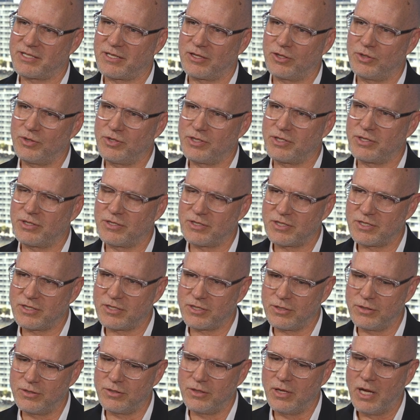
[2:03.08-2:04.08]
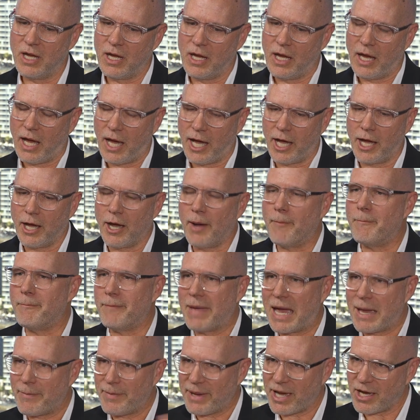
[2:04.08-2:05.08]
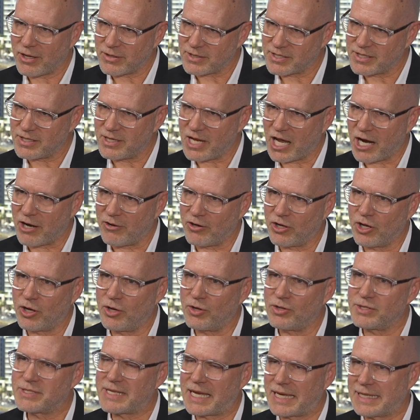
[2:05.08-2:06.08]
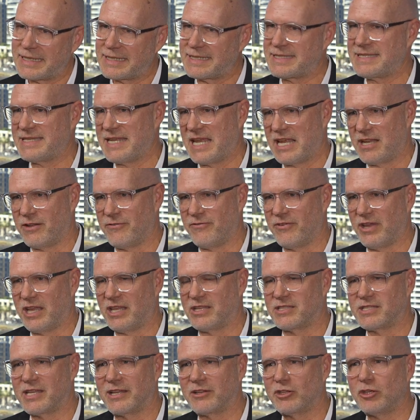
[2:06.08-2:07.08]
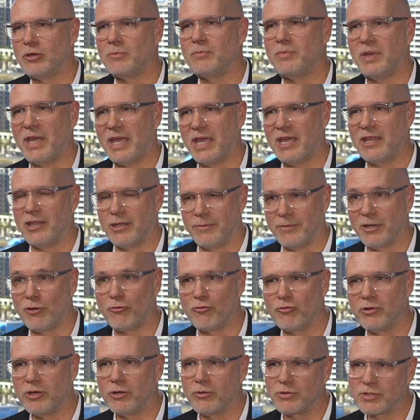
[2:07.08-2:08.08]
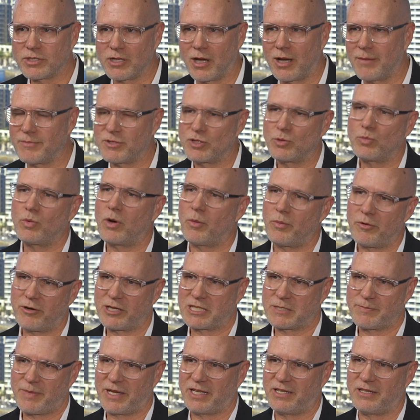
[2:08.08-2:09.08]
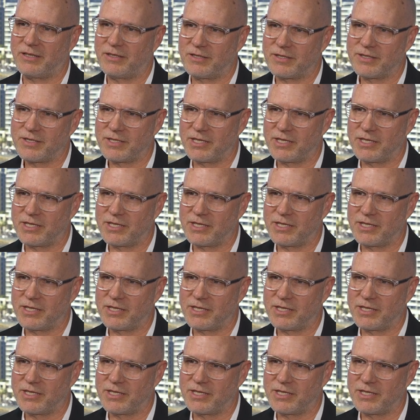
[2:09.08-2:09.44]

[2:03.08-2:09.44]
solutions to map out scenarios, understand events, and compare them in real time to what we're expecting to